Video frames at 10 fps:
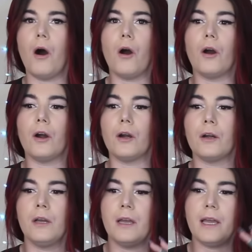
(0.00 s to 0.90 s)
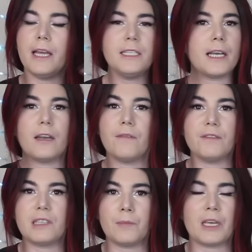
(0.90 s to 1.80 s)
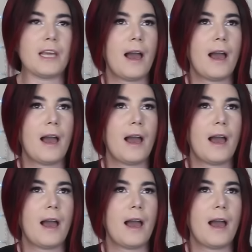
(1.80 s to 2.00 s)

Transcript: are indicative of something that